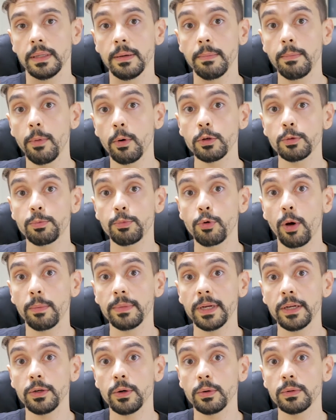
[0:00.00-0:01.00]
The most
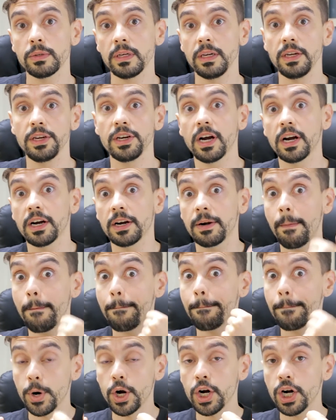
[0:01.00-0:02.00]
prominent notes here are
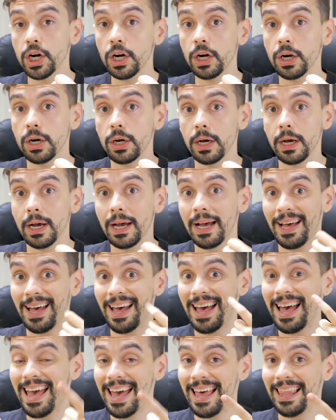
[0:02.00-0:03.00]
myrrh,
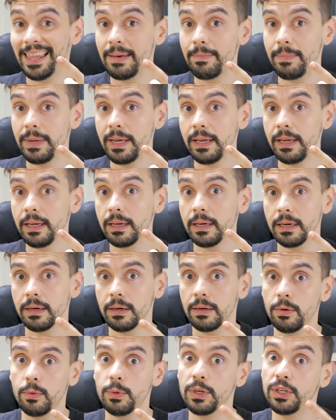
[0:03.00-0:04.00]
elemi,
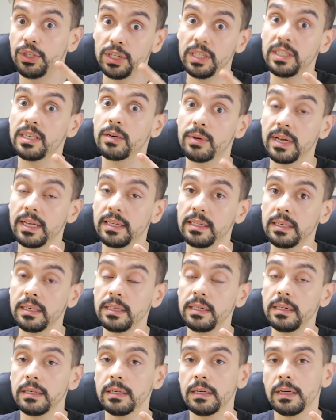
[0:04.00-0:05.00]
which is a
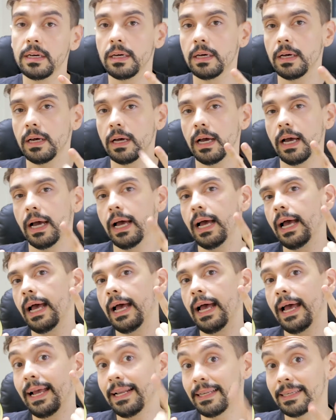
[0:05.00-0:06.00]
resin,
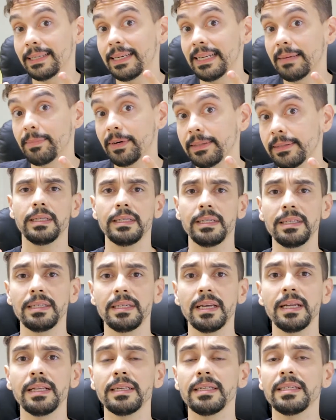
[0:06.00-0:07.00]
and cinnamon. This
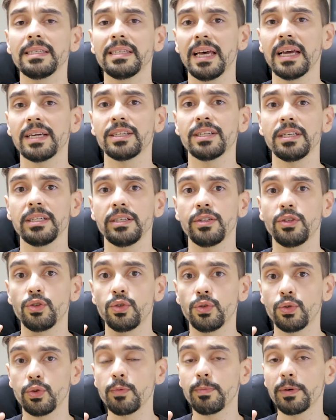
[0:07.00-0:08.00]
scent is actually
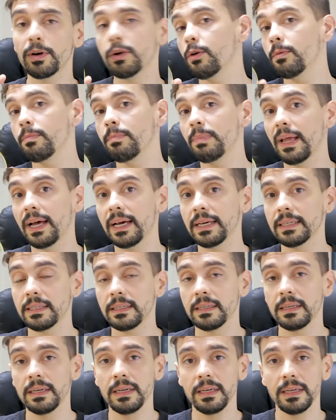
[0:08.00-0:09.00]
super
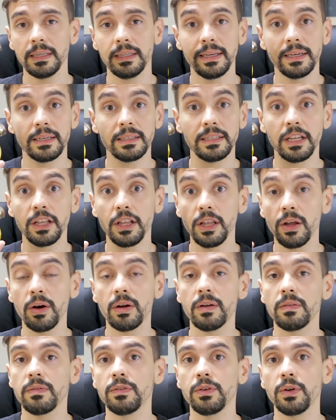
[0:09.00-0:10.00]
complex. There's a
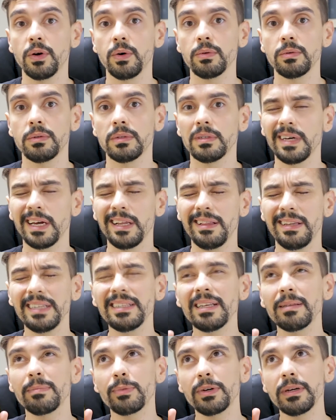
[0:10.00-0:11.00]
lot of notes. I think
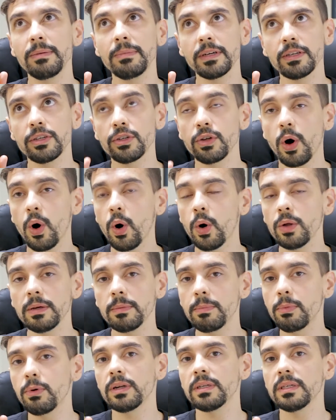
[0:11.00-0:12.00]
that pretty much all the
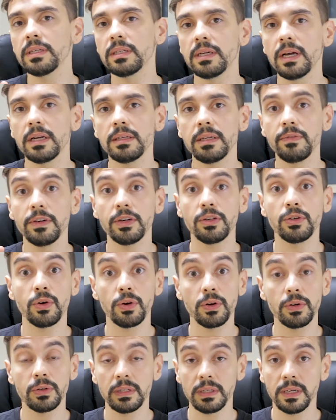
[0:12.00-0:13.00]
Boadicea de
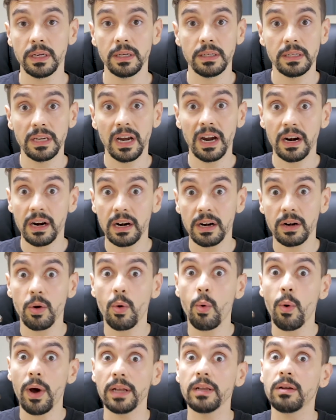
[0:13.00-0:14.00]
Victorious scents are
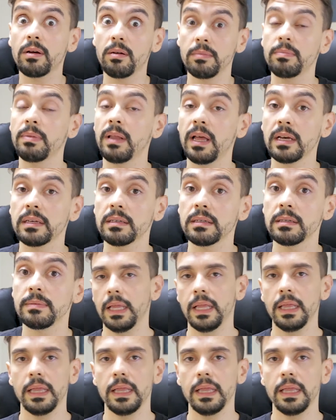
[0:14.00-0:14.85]
quite complex.